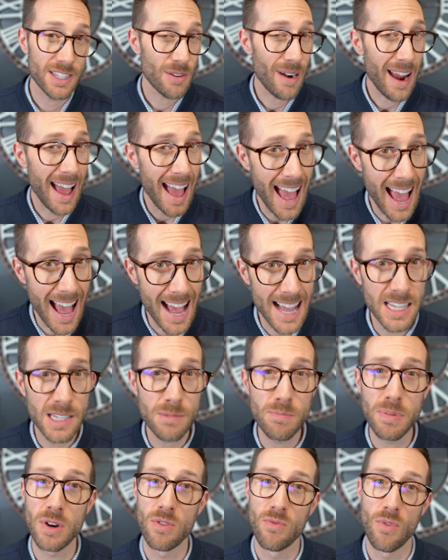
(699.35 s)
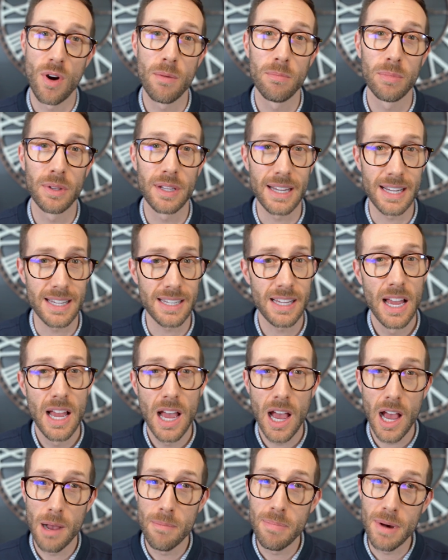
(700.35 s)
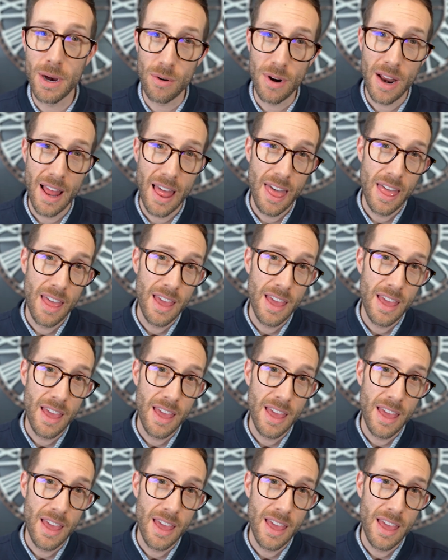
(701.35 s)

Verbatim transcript: there has been rumblings about